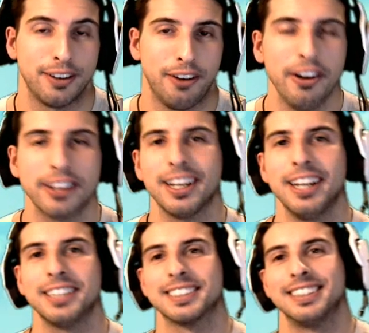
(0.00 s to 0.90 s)
Alright
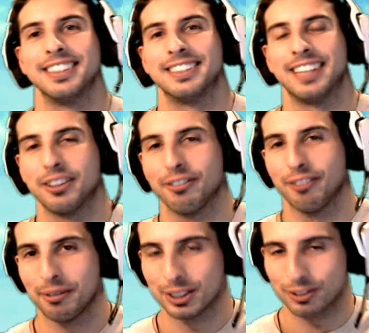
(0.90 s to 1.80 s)
guys, thank you very
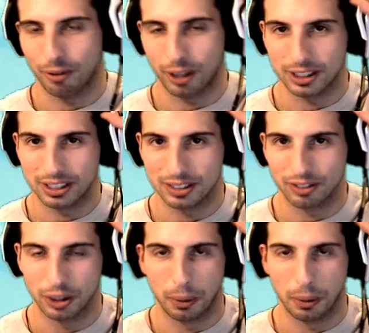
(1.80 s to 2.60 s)
much for watching this video.